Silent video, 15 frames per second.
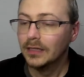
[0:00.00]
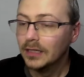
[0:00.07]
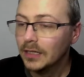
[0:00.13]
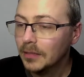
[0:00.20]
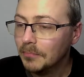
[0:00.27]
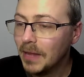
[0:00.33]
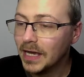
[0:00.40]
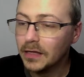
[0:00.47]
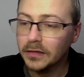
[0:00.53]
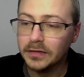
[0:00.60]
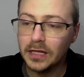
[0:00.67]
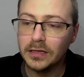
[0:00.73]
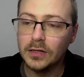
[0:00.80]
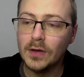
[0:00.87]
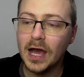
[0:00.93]
Michael says,
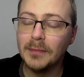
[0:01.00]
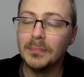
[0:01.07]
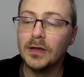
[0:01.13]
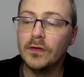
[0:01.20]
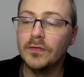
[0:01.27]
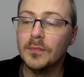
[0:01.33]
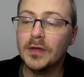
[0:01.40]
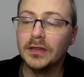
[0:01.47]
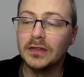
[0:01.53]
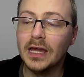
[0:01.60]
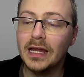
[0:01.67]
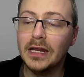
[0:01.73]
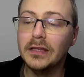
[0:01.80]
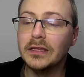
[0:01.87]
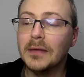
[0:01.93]
you had me with the
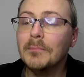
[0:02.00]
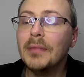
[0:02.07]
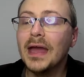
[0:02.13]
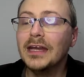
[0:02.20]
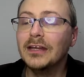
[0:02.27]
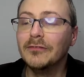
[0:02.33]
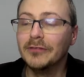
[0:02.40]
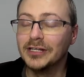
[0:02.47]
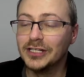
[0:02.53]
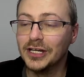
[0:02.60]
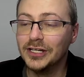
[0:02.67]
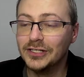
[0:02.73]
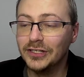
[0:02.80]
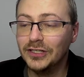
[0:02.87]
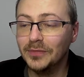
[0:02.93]
Mercedes impending return
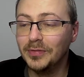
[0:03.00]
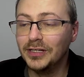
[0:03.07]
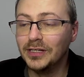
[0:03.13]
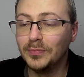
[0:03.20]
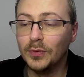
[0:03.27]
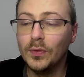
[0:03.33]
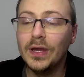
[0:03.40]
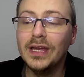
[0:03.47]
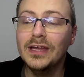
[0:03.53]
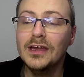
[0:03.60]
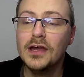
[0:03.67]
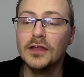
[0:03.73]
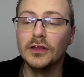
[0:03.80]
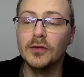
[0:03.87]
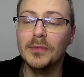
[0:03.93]
to WWE,
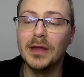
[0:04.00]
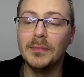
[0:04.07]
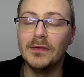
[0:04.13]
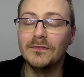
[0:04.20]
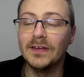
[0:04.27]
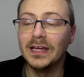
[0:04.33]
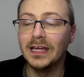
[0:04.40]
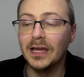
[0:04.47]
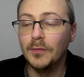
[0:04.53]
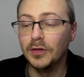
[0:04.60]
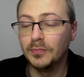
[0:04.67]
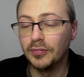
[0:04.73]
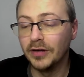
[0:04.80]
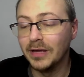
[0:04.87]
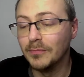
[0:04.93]
so it made me think it was
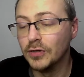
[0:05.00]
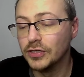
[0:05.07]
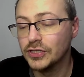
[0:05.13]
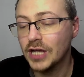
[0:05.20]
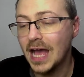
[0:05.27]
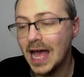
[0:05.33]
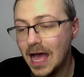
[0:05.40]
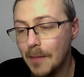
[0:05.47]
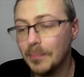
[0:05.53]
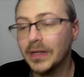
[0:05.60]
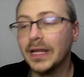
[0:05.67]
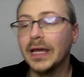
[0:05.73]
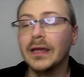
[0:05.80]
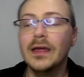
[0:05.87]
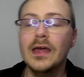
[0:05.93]
pretty much
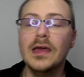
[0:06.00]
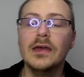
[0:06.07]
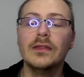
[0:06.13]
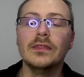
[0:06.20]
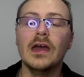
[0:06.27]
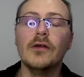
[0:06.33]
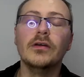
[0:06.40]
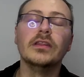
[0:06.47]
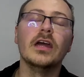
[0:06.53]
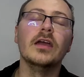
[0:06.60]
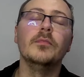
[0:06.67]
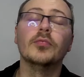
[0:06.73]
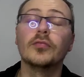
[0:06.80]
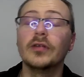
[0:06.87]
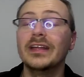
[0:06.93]
happening. There is a
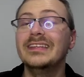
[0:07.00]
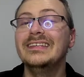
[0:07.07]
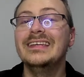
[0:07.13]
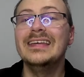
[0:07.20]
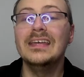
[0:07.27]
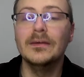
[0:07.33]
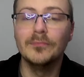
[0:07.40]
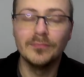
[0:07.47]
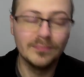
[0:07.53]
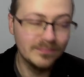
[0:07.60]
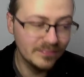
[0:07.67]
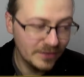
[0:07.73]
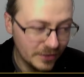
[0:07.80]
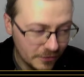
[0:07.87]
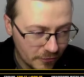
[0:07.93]
pretty
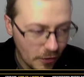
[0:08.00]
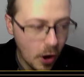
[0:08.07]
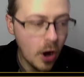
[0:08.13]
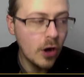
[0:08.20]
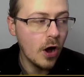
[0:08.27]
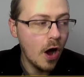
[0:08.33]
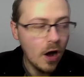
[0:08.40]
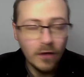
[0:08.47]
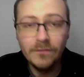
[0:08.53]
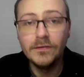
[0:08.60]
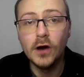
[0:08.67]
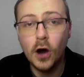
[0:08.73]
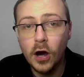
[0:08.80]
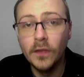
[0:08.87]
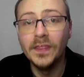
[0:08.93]
strong offer
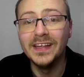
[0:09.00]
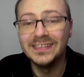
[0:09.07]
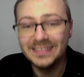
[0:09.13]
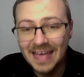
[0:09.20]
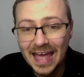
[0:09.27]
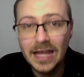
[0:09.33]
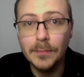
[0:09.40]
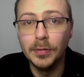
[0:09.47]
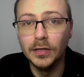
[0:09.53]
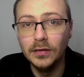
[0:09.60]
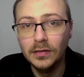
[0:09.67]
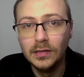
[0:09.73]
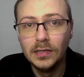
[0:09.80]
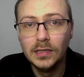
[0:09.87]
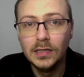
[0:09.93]
on the table,
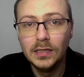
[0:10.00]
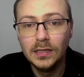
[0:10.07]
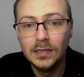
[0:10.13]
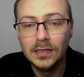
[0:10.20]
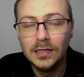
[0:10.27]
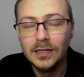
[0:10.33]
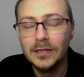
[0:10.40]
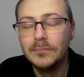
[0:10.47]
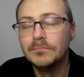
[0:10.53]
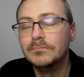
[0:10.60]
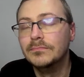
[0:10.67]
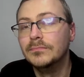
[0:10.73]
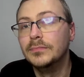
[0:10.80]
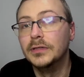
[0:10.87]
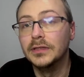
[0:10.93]

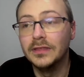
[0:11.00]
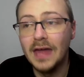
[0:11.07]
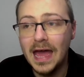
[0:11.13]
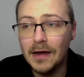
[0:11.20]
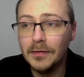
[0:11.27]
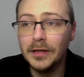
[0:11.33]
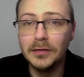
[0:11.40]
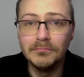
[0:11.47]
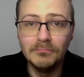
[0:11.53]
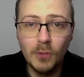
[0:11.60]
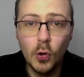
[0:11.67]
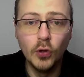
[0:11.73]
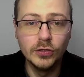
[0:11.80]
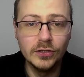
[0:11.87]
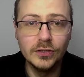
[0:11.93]
but there is more
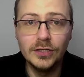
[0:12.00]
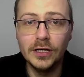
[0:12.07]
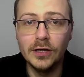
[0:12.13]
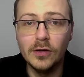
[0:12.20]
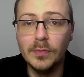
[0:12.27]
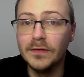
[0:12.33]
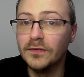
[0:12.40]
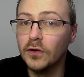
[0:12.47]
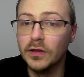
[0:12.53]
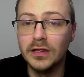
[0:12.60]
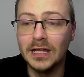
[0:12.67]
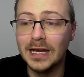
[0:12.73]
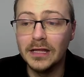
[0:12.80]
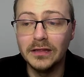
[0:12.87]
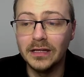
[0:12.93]
to do before there's any
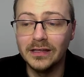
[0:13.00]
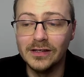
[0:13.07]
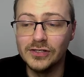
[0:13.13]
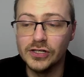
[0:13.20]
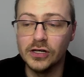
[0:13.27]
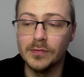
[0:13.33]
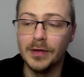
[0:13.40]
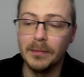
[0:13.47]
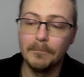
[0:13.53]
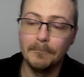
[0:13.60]
signature coming.